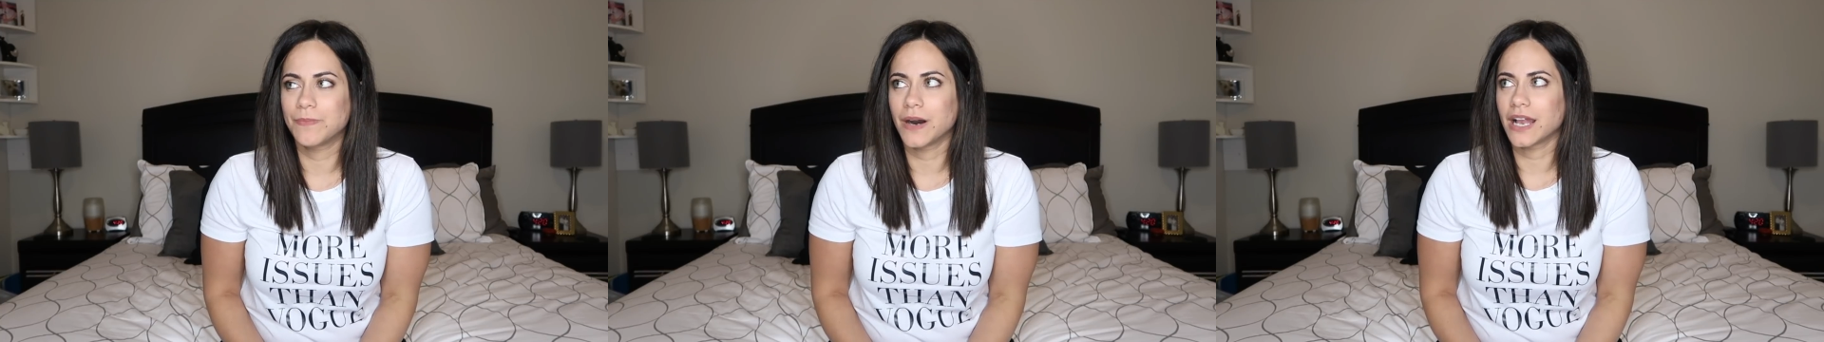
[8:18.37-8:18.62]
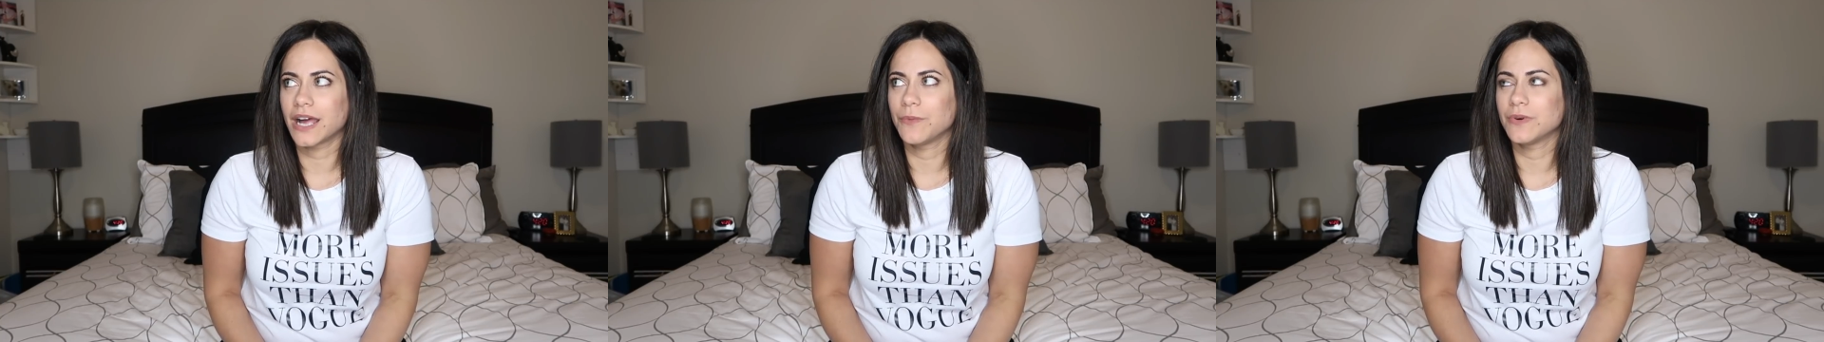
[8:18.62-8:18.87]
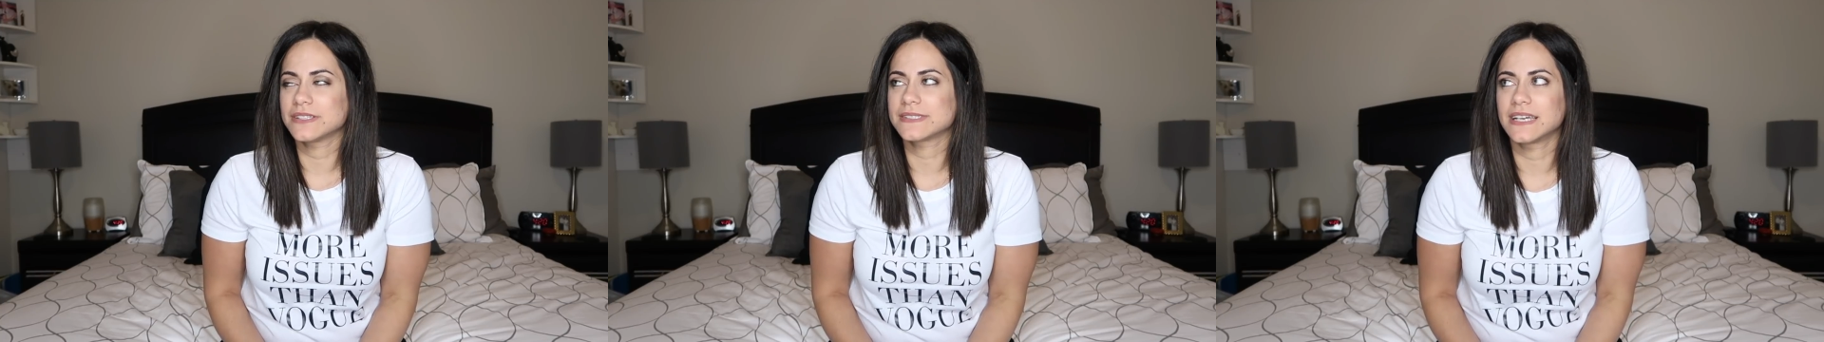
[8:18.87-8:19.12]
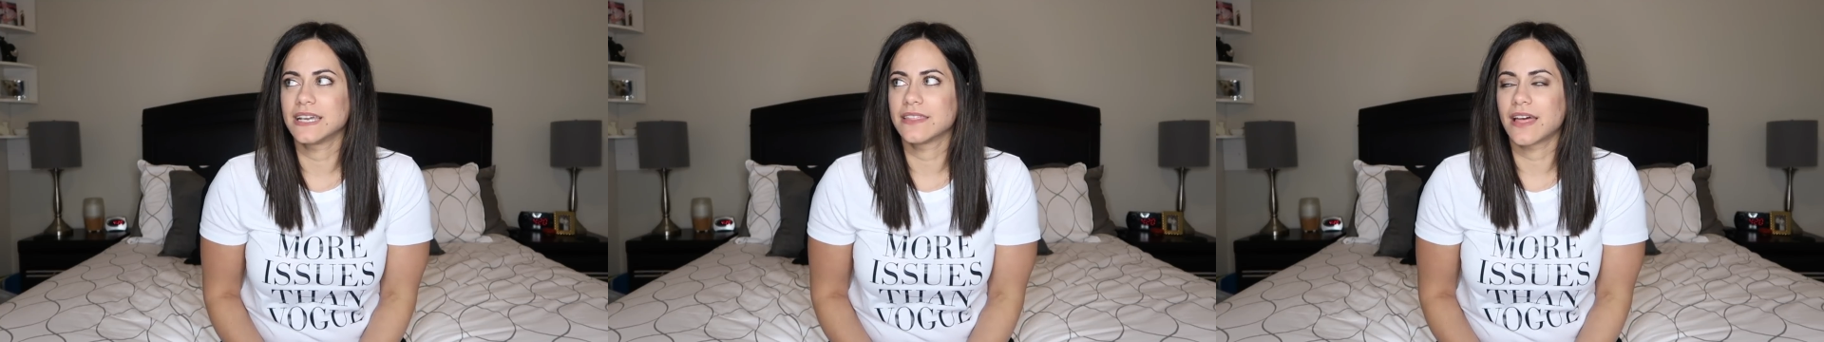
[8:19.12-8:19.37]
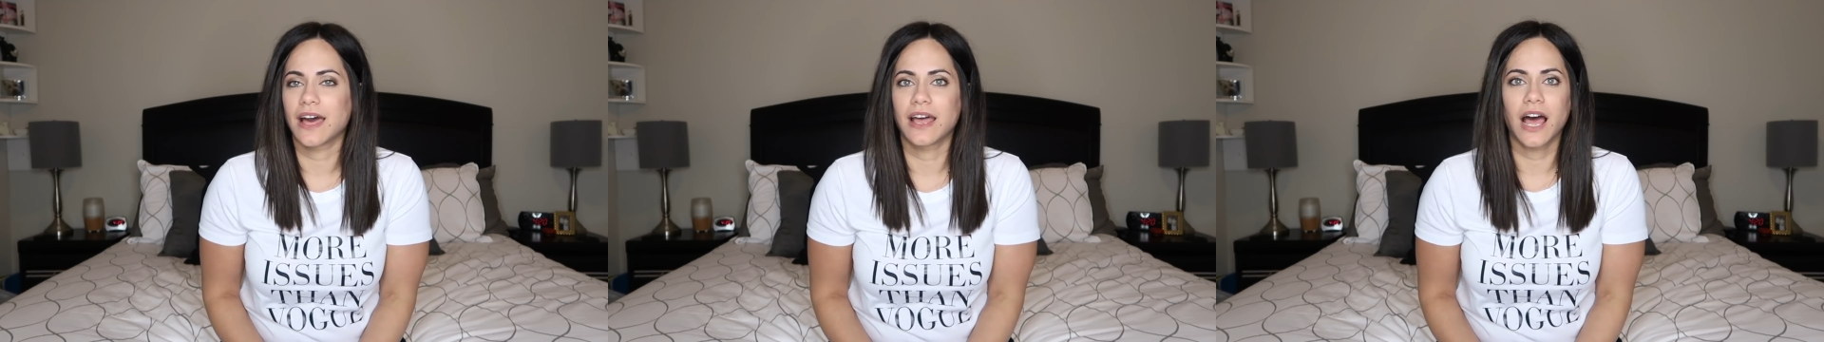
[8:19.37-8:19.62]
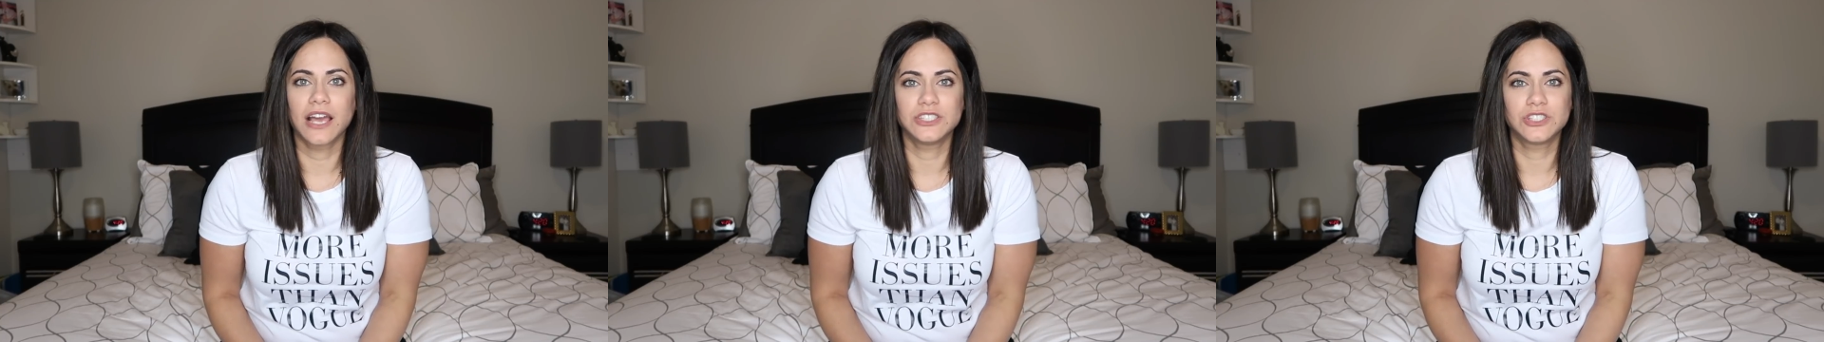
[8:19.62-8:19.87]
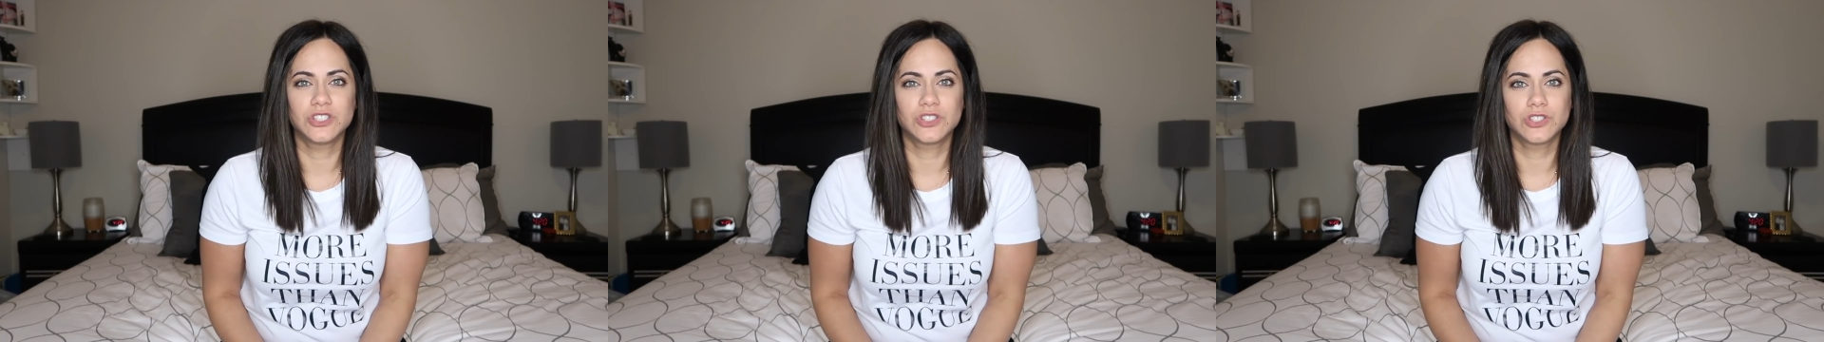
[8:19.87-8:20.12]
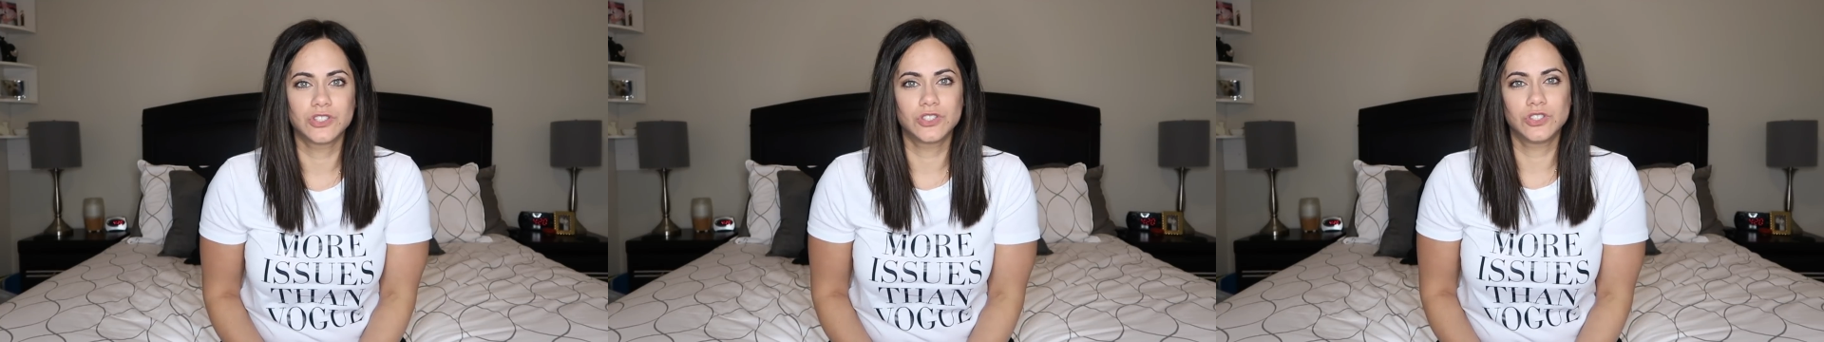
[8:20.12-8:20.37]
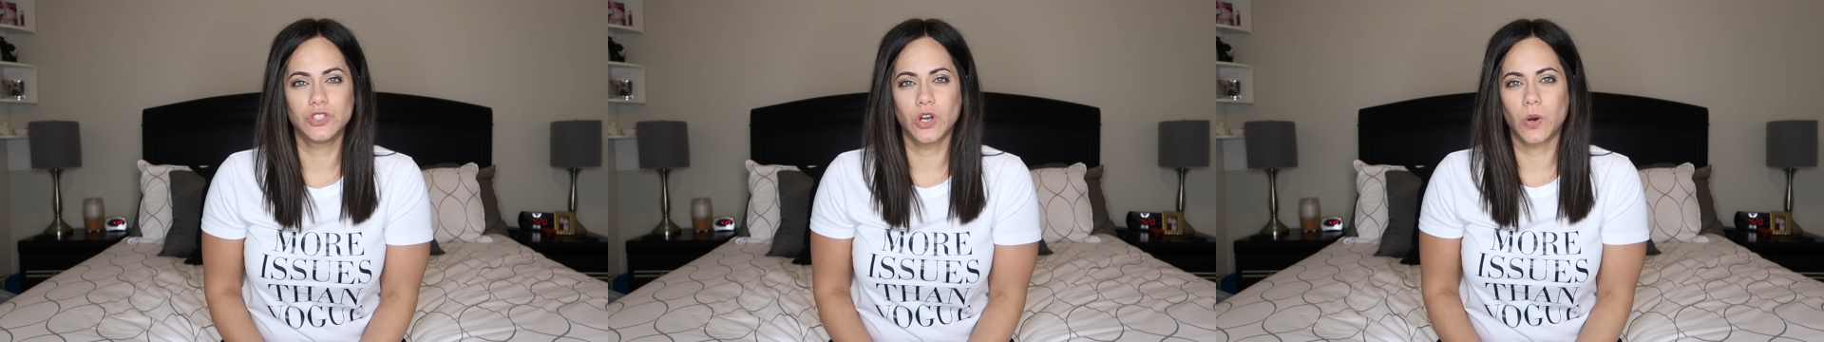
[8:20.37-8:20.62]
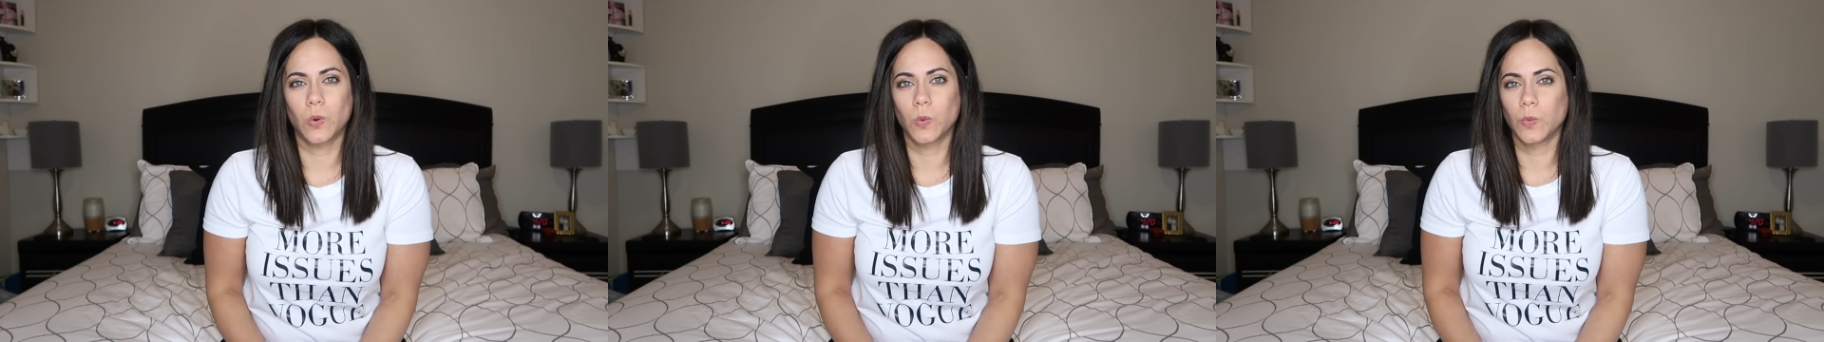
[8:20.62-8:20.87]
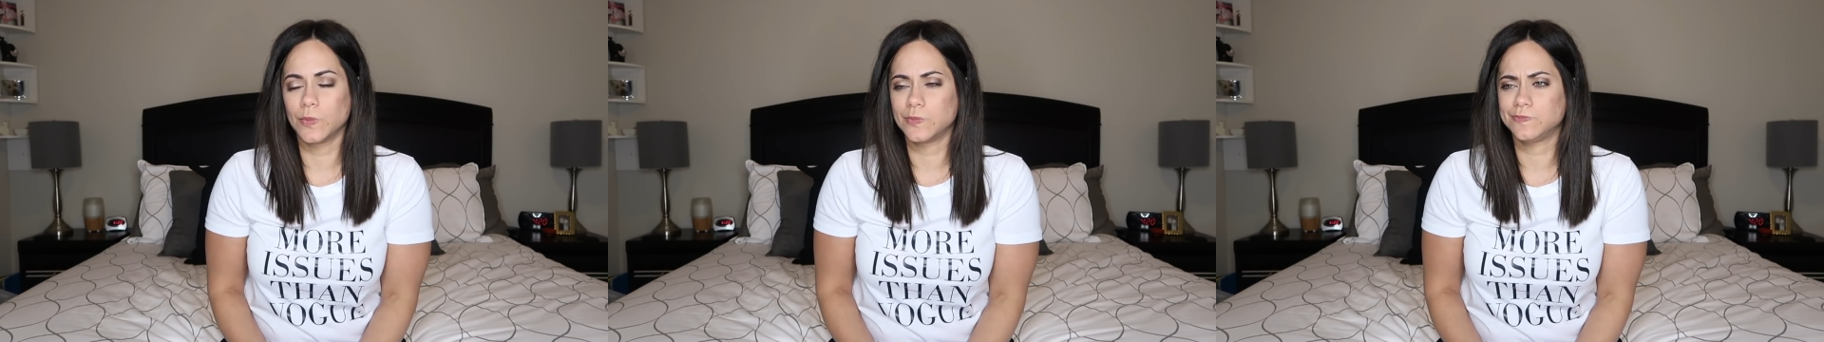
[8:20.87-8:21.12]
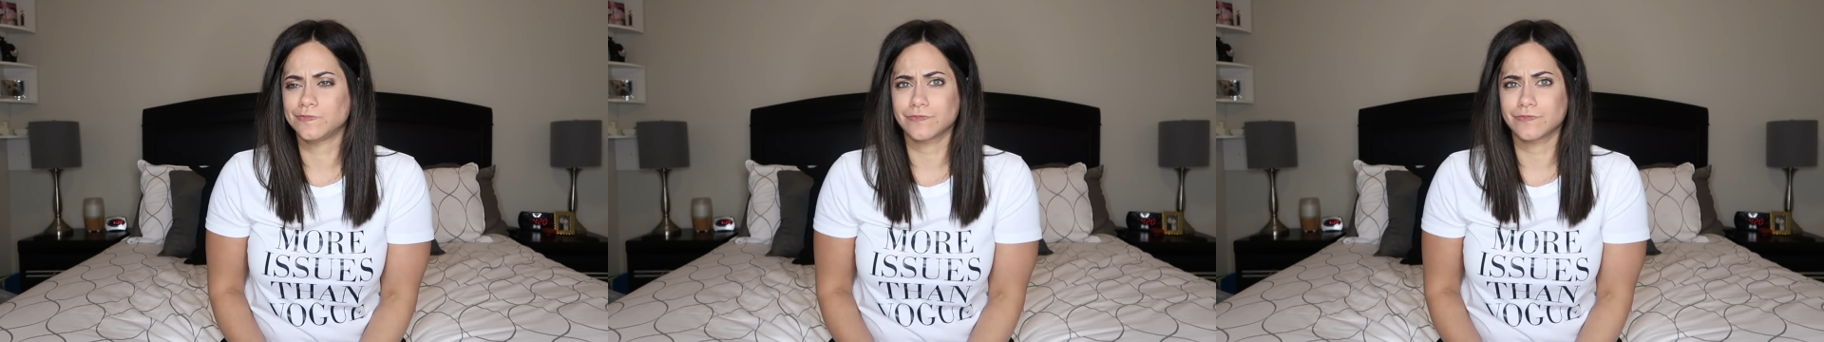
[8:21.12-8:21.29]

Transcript: but I will say that I don't